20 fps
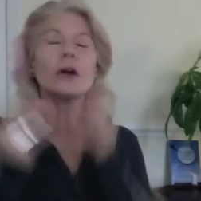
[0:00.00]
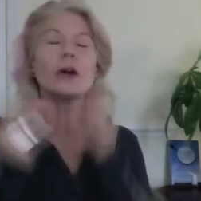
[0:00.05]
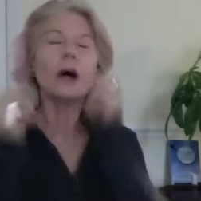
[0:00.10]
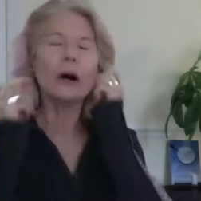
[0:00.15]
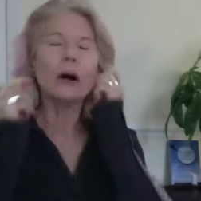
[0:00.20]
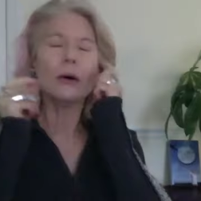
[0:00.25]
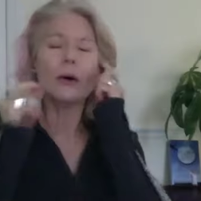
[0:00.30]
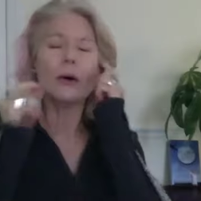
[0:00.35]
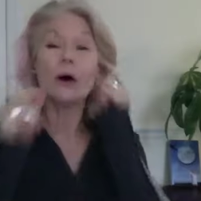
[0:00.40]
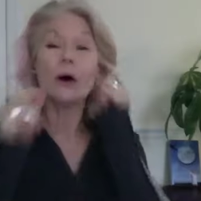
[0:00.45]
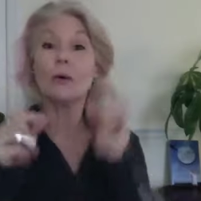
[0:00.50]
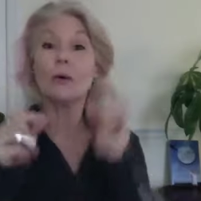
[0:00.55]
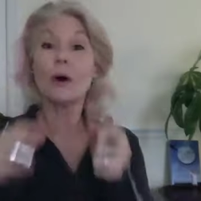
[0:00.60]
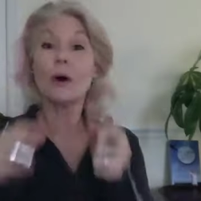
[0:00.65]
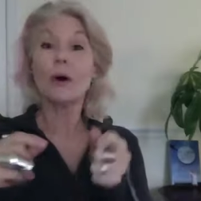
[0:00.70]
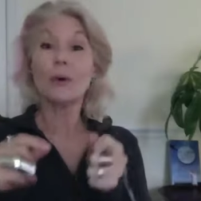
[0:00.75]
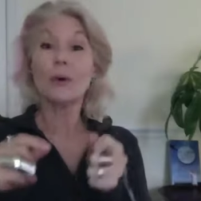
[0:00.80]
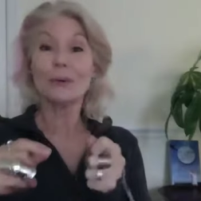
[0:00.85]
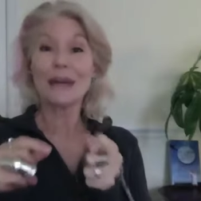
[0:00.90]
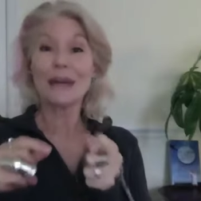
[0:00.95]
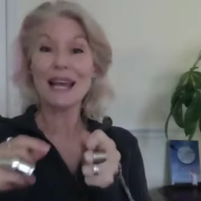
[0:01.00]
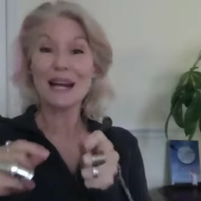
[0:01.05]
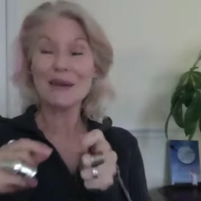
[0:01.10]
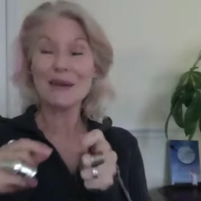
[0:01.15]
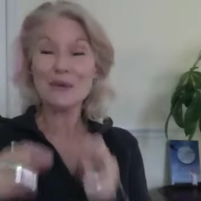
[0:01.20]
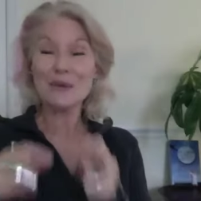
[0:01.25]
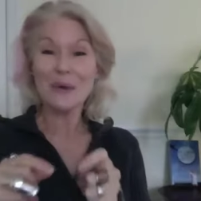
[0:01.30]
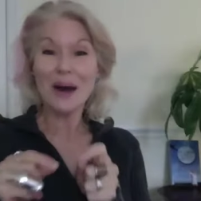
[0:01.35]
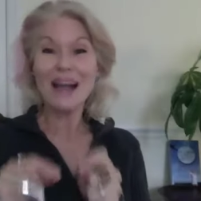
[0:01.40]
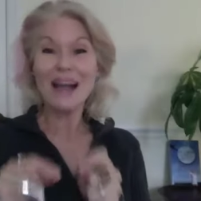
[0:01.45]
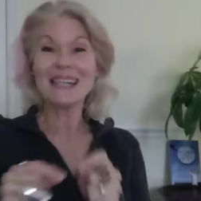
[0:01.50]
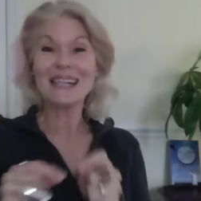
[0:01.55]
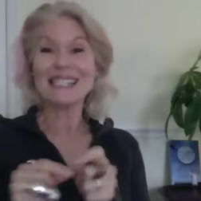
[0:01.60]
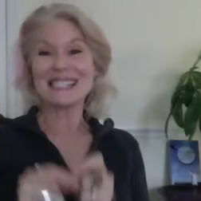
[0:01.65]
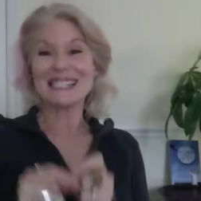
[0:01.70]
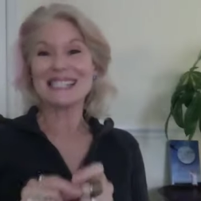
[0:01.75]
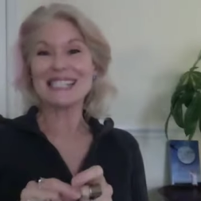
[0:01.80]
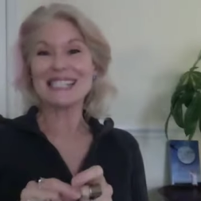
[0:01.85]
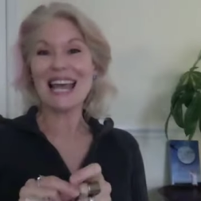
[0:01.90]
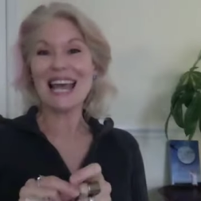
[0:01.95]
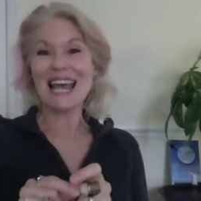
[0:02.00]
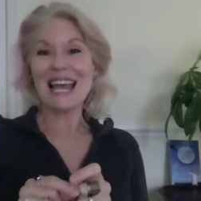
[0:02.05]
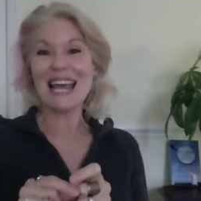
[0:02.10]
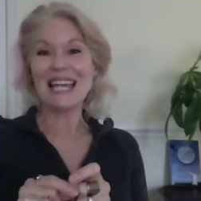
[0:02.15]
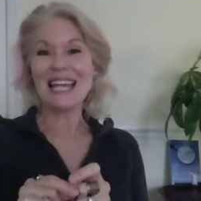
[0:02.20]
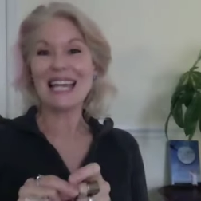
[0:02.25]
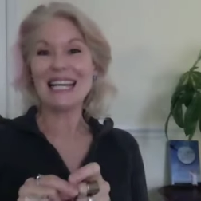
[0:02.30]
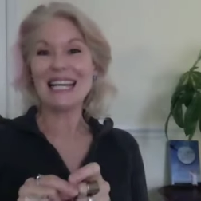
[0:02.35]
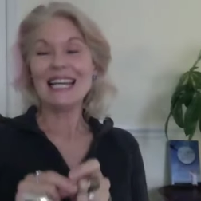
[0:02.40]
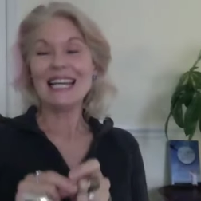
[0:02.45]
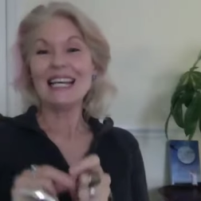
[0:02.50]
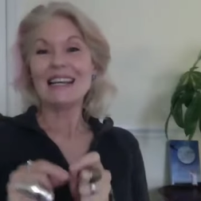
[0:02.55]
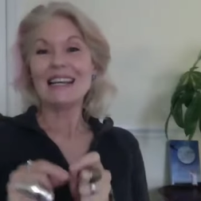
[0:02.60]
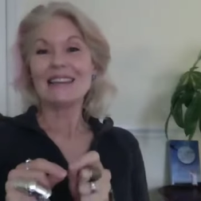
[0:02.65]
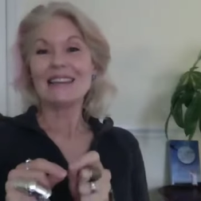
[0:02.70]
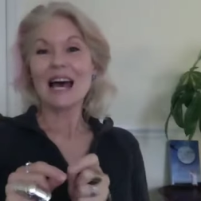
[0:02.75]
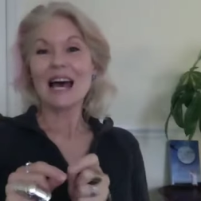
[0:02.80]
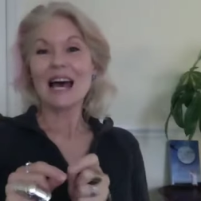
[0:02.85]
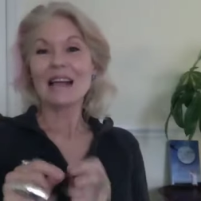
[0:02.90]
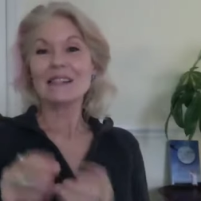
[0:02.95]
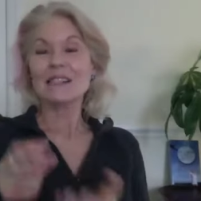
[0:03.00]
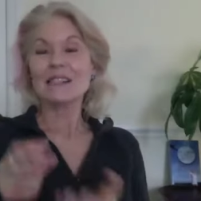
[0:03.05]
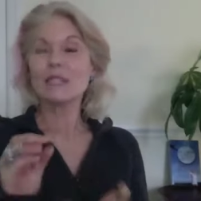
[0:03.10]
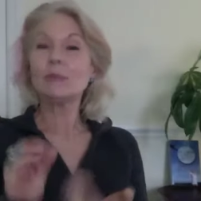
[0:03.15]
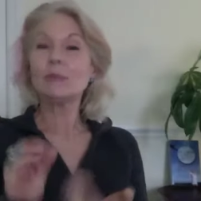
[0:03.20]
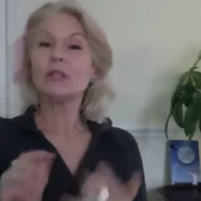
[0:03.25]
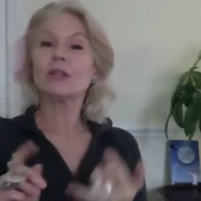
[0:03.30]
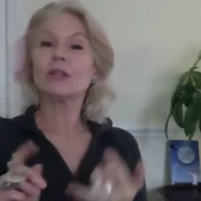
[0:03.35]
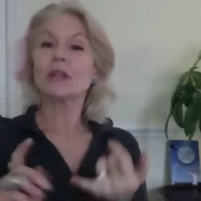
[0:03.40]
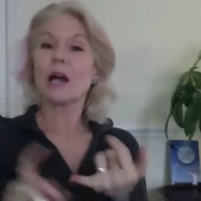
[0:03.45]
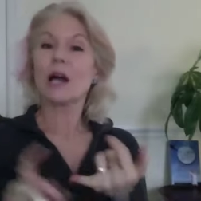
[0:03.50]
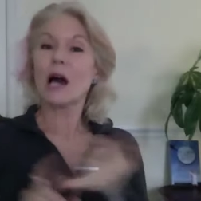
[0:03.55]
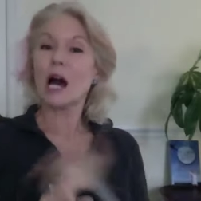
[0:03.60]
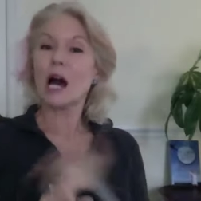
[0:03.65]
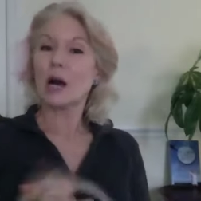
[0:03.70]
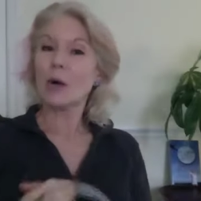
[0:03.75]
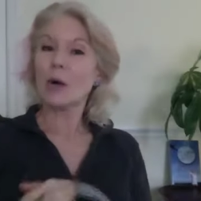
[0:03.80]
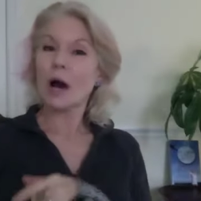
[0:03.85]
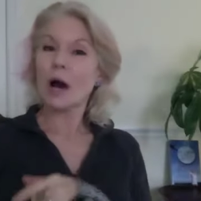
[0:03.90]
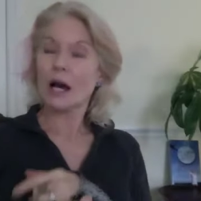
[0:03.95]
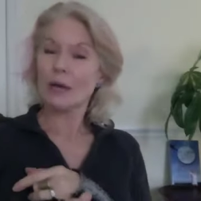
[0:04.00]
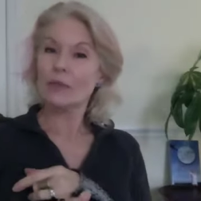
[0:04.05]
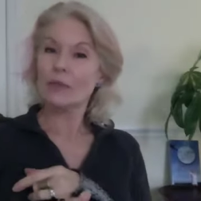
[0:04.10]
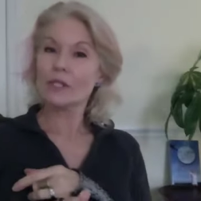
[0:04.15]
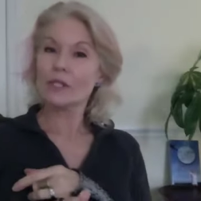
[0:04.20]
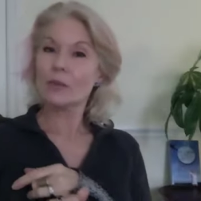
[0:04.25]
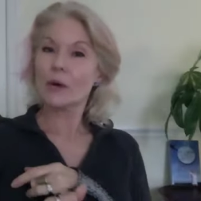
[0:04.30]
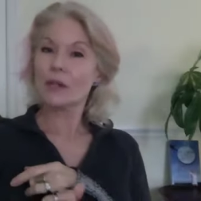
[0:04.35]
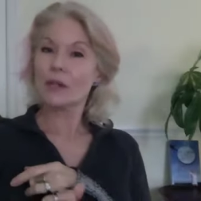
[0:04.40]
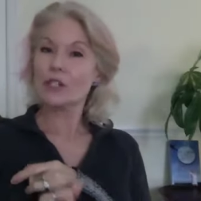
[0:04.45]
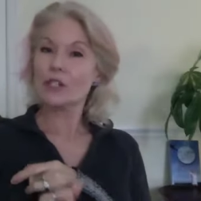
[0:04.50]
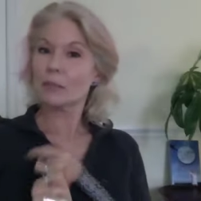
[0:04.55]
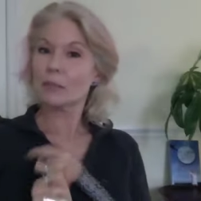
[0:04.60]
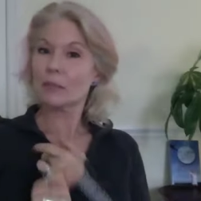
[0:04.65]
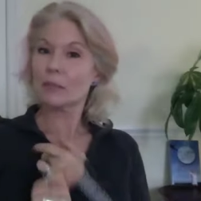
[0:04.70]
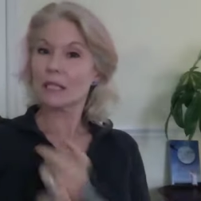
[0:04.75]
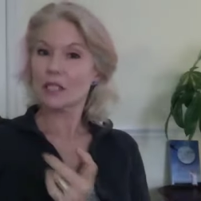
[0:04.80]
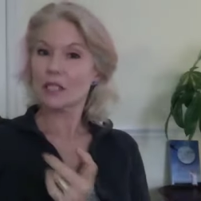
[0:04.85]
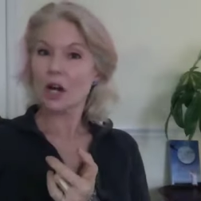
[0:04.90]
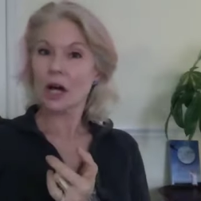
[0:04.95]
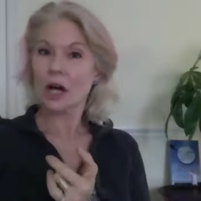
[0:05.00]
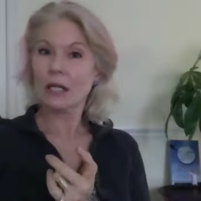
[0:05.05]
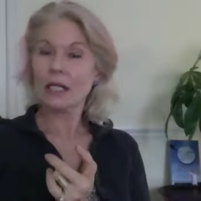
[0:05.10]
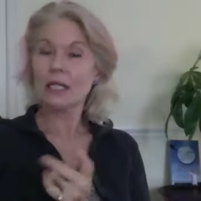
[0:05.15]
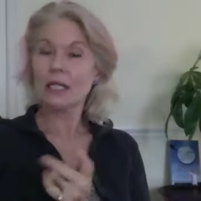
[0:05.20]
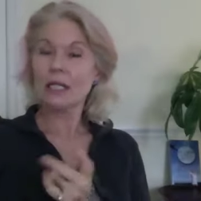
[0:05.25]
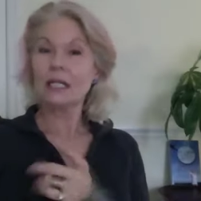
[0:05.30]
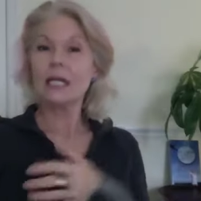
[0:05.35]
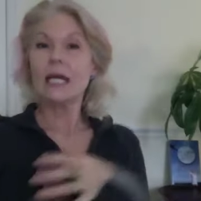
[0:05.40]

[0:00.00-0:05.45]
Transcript: And I want to say that similar to how I was watching Madonna